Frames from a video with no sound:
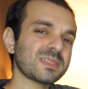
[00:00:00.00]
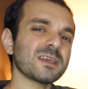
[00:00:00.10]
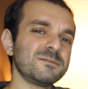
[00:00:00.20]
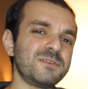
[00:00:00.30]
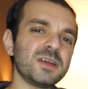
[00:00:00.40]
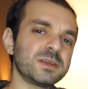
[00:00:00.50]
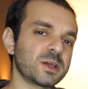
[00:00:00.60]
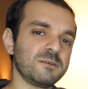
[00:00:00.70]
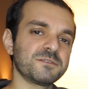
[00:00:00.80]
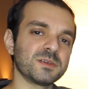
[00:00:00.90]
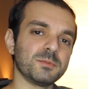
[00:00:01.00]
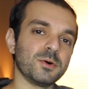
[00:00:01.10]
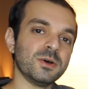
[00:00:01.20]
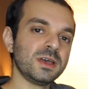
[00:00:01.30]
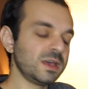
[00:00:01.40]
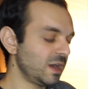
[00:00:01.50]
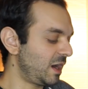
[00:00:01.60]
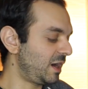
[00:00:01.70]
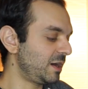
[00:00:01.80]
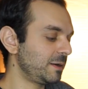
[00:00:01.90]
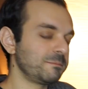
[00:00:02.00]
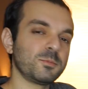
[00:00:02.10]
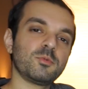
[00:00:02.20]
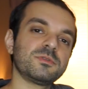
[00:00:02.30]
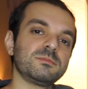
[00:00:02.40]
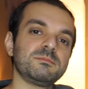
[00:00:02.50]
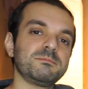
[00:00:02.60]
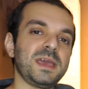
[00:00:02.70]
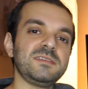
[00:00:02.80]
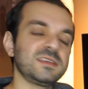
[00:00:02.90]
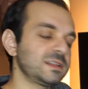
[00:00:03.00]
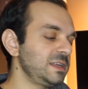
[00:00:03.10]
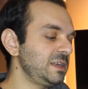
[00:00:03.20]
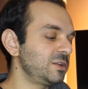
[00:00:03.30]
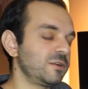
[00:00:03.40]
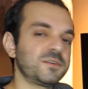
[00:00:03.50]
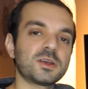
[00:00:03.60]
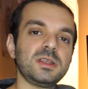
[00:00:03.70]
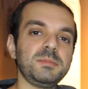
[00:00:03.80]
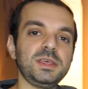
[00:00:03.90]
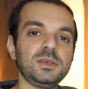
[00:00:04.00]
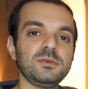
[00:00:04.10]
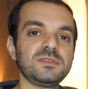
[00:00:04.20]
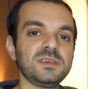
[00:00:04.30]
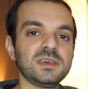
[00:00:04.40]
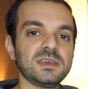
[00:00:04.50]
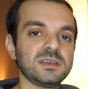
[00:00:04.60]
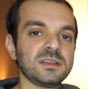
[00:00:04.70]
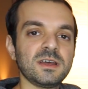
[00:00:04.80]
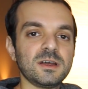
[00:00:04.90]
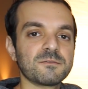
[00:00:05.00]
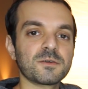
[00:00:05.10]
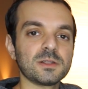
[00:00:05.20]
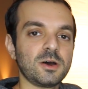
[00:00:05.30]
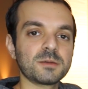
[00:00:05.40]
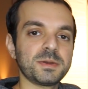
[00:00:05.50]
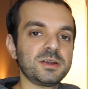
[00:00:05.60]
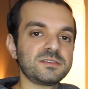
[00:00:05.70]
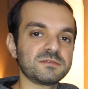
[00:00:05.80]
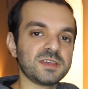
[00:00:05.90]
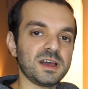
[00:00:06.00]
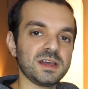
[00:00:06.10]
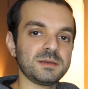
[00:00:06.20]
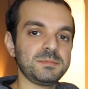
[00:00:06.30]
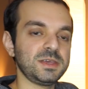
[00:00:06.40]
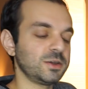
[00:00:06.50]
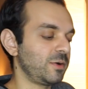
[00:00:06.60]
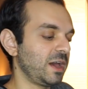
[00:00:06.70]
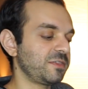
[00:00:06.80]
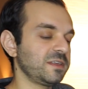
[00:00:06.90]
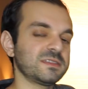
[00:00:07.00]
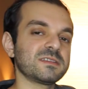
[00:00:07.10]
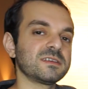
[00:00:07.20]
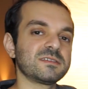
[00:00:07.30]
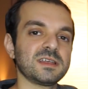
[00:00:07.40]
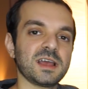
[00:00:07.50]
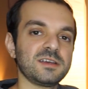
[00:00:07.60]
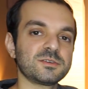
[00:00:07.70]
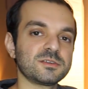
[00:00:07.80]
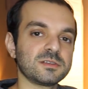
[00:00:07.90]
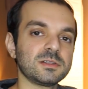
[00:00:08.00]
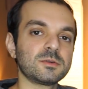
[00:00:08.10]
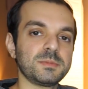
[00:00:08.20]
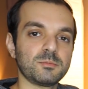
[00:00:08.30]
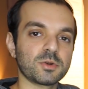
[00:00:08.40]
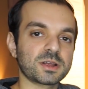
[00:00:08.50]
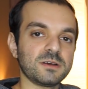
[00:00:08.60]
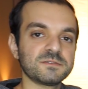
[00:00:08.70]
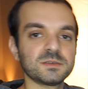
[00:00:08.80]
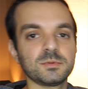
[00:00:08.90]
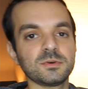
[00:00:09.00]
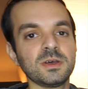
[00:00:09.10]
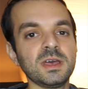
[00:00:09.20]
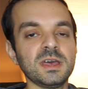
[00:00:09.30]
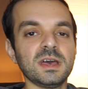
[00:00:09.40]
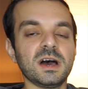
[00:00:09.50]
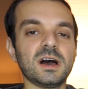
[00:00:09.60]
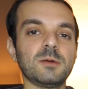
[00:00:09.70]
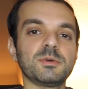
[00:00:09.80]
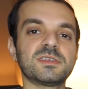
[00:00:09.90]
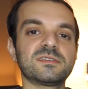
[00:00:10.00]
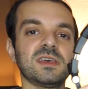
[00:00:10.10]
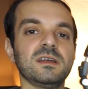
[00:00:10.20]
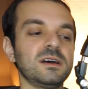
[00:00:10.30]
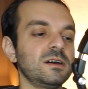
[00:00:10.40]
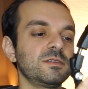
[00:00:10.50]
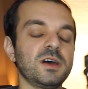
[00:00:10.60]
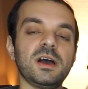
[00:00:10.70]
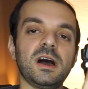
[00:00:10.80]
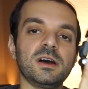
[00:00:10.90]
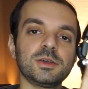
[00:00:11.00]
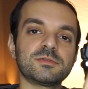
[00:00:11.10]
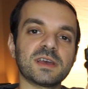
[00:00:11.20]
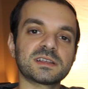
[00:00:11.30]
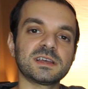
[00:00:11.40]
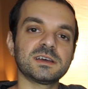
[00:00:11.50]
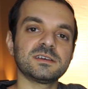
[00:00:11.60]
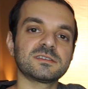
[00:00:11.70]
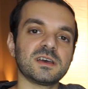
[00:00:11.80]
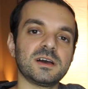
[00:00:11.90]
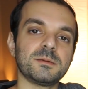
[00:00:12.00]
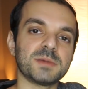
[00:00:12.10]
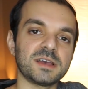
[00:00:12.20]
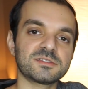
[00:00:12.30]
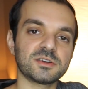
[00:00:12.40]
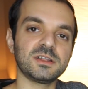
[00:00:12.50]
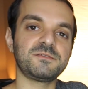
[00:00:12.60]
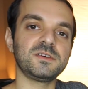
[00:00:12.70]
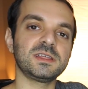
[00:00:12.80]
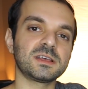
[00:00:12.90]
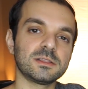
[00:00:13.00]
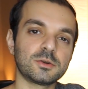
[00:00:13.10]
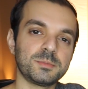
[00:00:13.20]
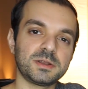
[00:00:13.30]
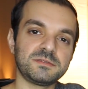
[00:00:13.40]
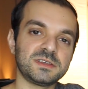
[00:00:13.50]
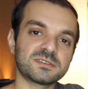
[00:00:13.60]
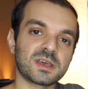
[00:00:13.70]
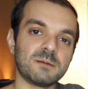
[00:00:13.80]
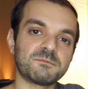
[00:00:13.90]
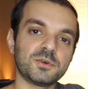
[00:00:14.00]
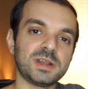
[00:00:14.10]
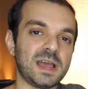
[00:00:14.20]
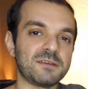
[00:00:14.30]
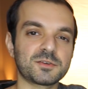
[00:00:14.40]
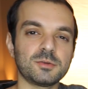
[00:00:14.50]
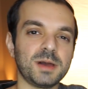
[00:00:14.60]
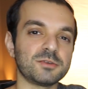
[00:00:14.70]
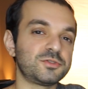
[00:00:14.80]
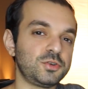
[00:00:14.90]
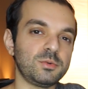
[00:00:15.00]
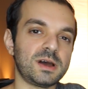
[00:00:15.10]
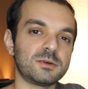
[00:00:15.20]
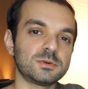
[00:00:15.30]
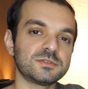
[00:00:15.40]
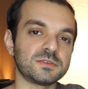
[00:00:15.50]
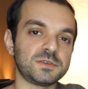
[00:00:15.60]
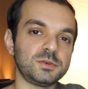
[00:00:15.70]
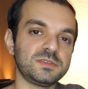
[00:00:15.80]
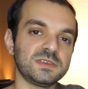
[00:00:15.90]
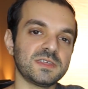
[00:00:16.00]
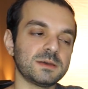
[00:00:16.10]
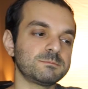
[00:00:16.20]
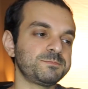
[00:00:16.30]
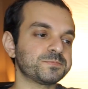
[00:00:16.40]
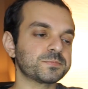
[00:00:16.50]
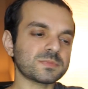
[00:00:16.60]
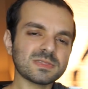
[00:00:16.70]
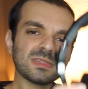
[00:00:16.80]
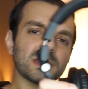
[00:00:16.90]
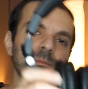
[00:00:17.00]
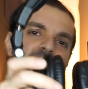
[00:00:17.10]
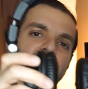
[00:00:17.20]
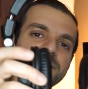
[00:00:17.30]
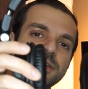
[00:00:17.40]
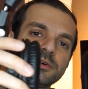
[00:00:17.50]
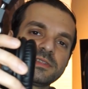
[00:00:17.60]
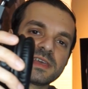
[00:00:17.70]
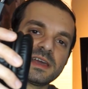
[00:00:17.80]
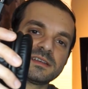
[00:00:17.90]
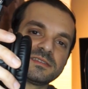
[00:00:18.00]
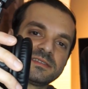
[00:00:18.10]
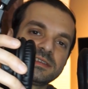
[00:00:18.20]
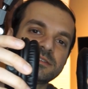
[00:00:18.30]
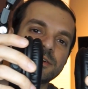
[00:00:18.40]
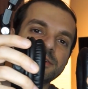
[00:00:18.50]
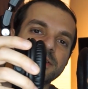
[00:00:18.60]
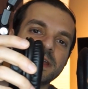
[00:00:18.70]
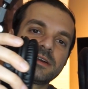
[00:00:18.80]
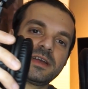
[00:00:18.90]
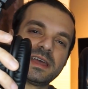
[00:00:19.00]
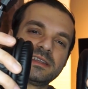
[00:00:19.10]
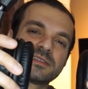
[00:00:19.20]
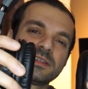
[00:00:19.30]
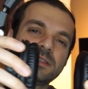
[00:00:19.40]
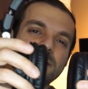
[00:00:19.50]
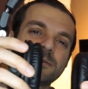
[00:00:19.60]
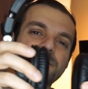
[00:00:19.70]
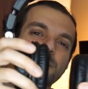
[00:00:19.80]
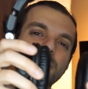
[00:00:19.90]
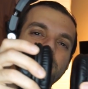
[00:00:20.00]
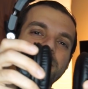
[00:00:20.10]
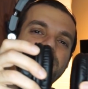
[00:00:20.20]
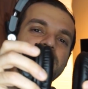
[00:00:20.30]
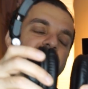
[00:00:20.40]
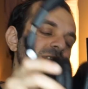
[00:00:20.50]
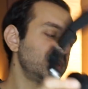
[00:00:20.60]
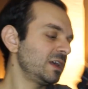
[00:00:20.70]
very comfortable. Basically, if you're going to be using it for long periods of time, I think that the Sennheiser is a little bit more comfortable. With the Technicas, I started feeling a little bit of discomfort after about 2 hours of using them, because it kind of sits on your ear and it's a little firmer fit,